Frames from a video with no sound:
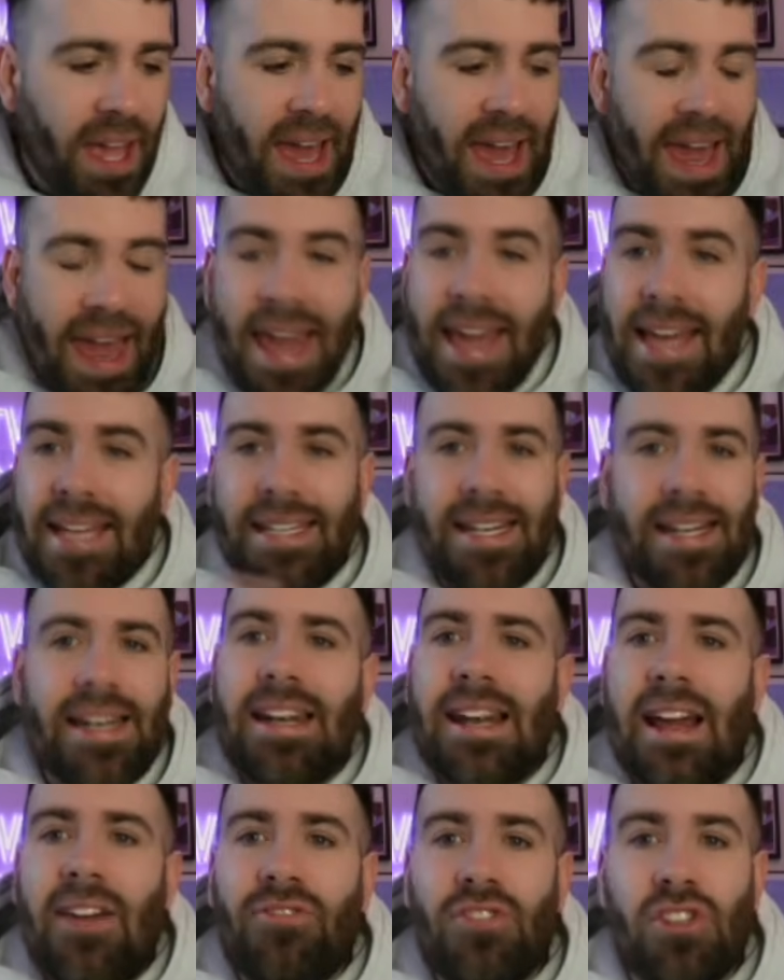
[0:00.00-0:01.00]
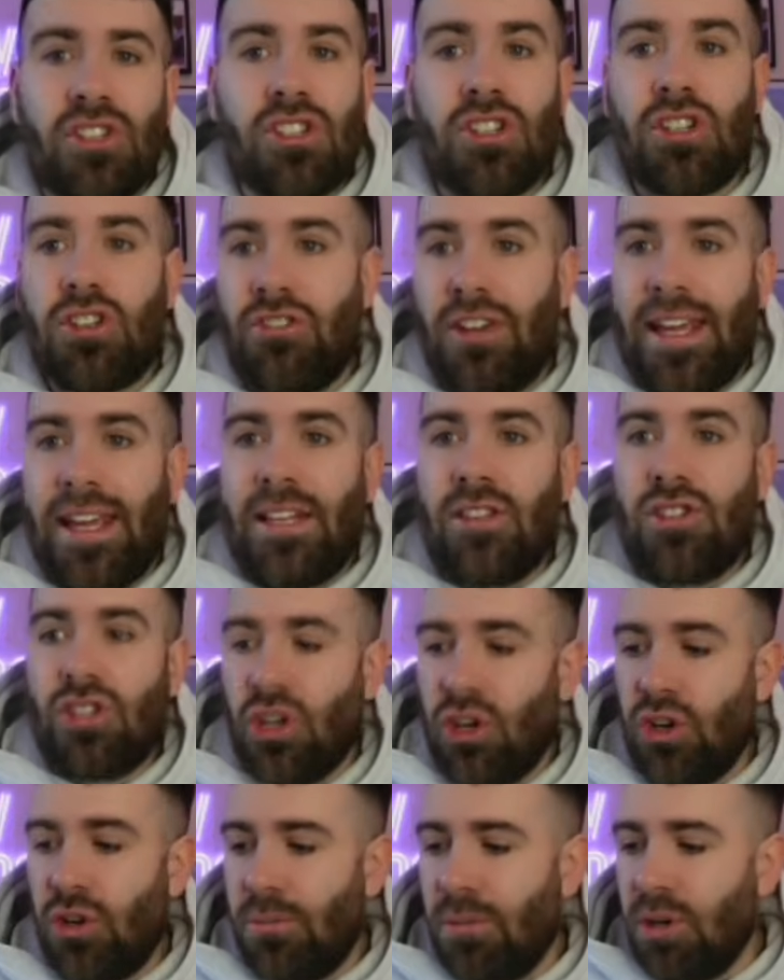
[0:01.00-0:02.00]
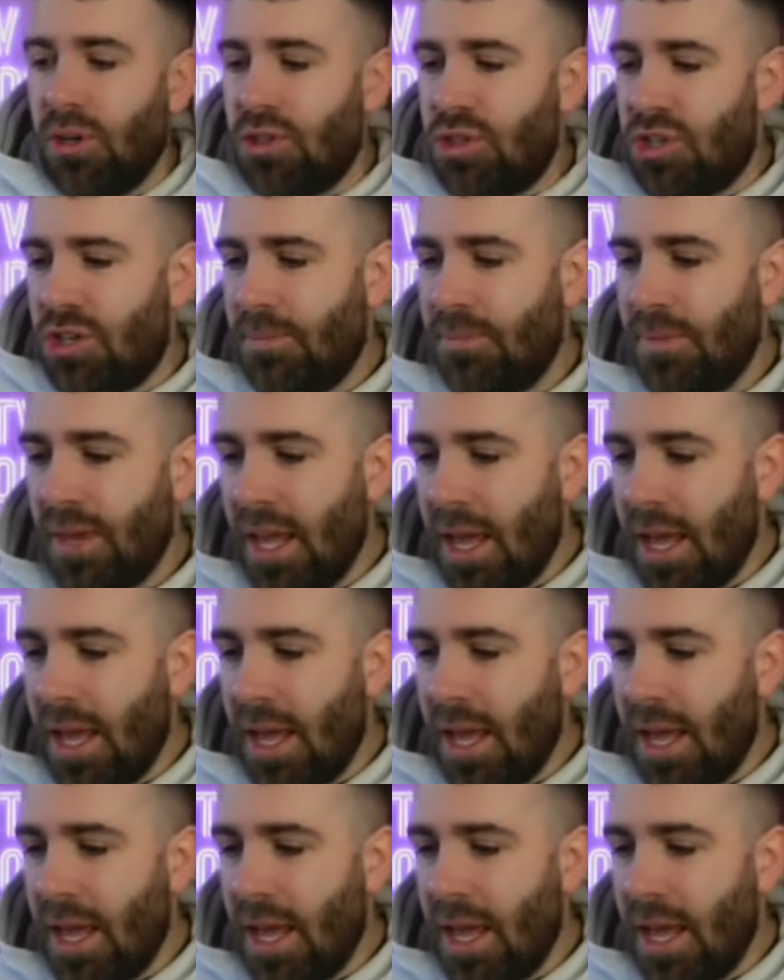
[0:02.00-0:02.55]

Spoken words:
He didn't have to screen too much.